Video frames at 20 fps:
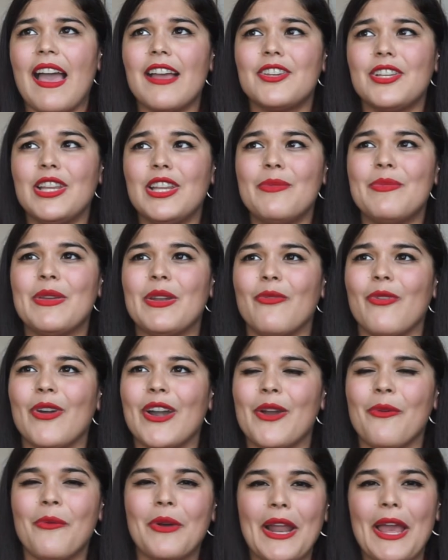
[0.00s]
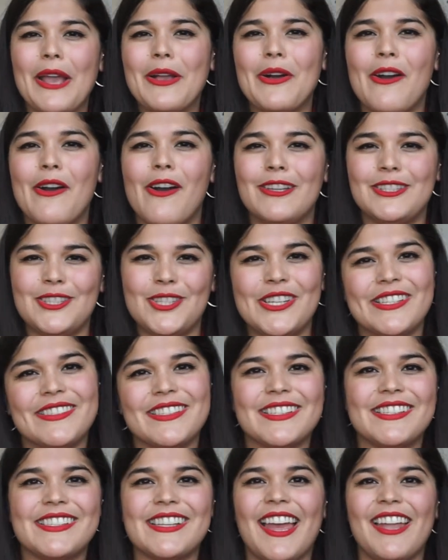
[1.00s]
actually been wearing what I call
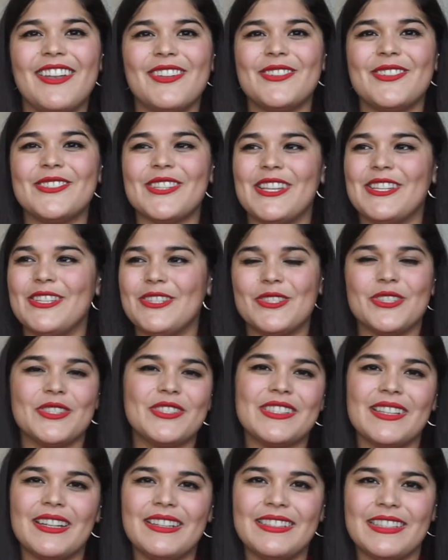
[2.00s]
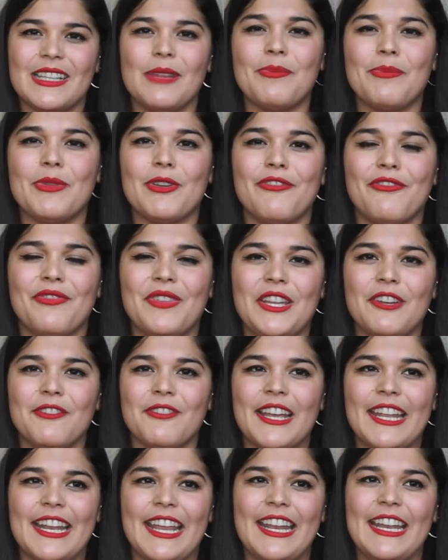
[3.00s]
Jesus sandals, and you just slip your feet
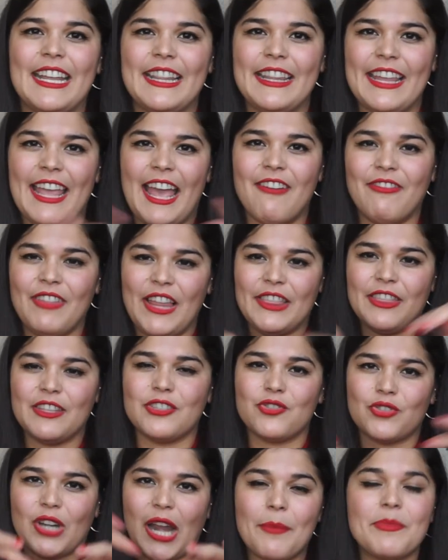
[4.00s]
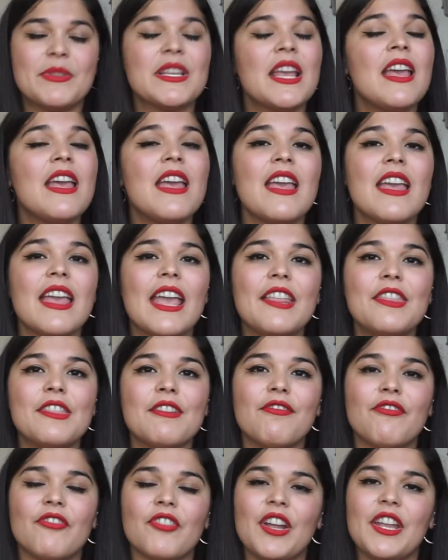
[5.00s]
right in and they have like the straps in
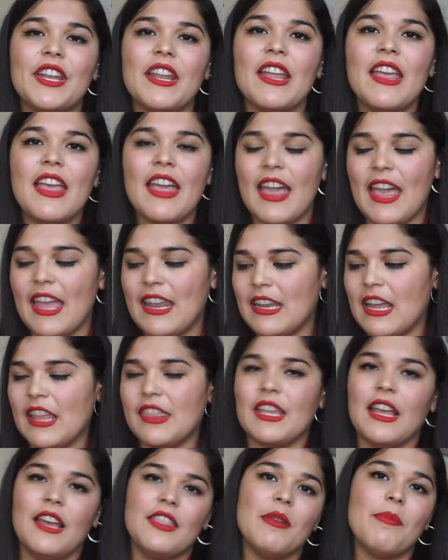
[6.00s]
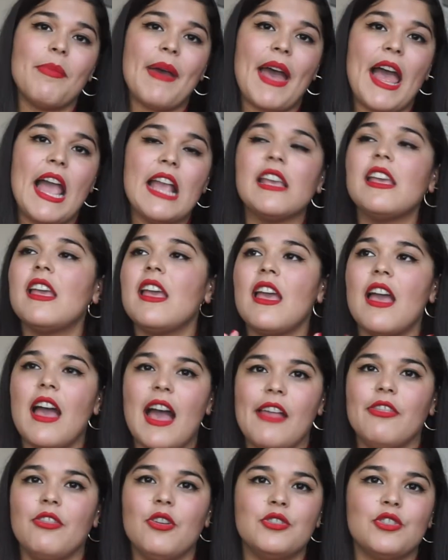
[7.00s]
the front and nothing on the back.
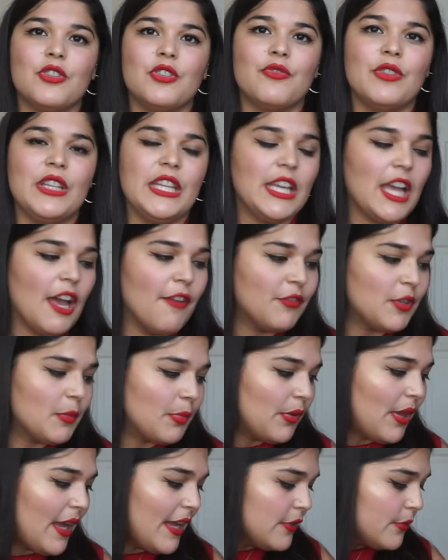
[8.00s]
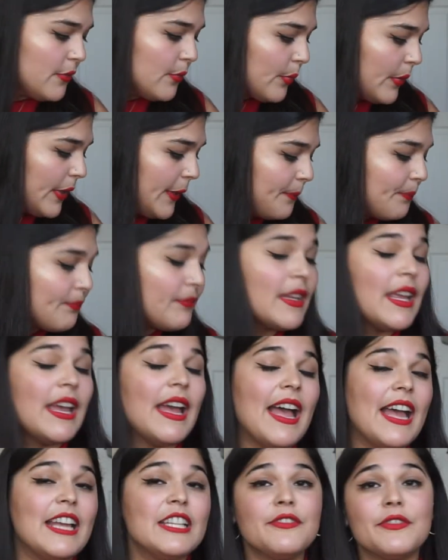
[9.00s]
Those are really comfortable as well.
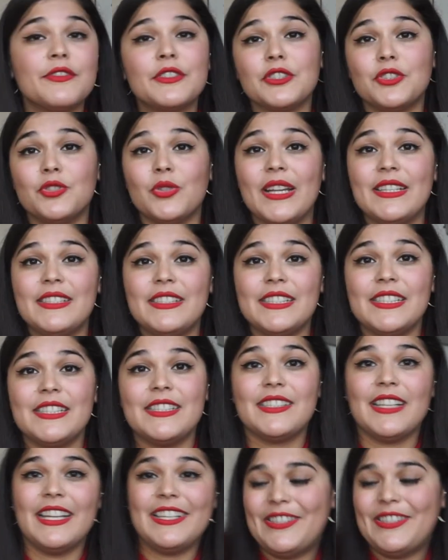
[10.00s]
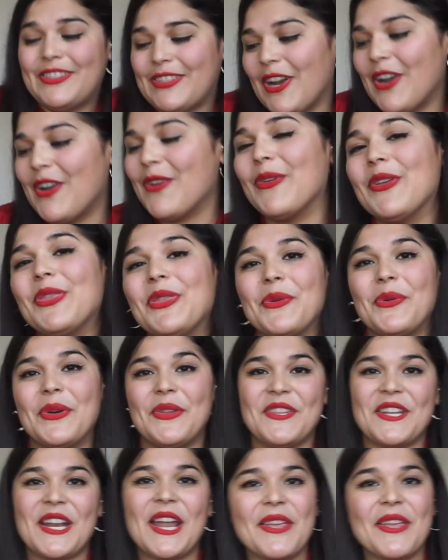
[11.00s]
As for dresses, let's start with the
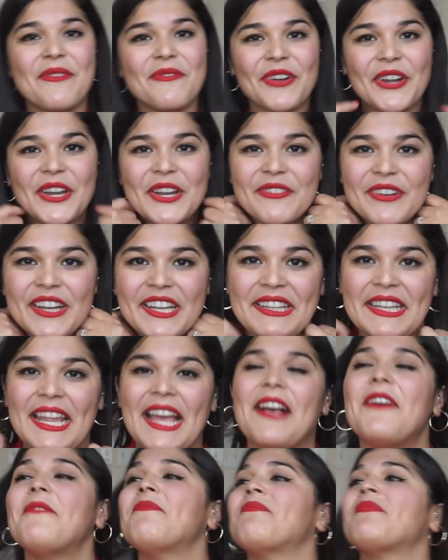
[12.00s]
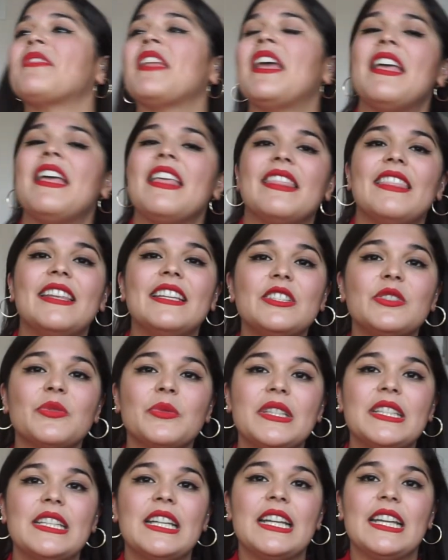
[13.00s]
one that I'm wearing right now. This
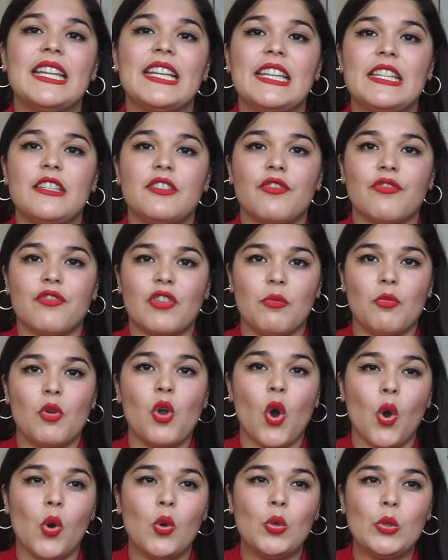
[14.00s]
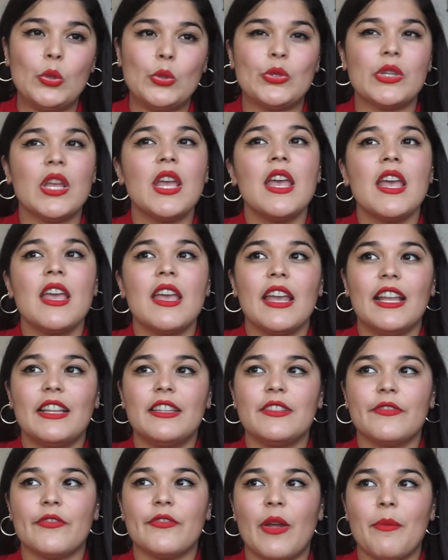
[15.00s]
one is from Kohl's.
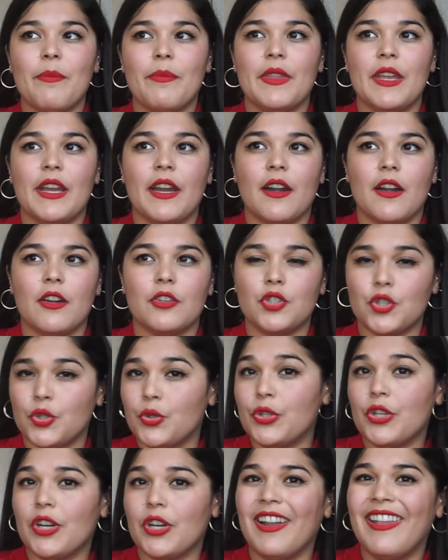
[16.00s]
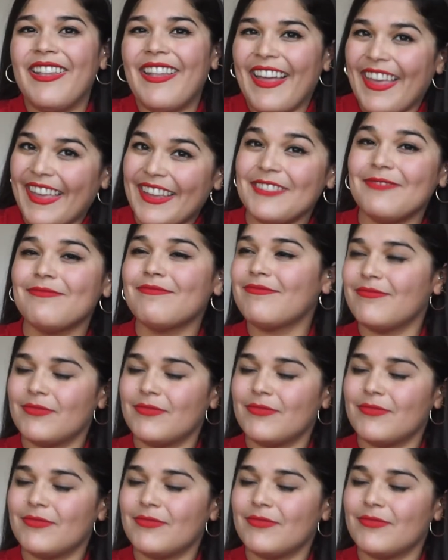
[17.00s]
It's from their junior line.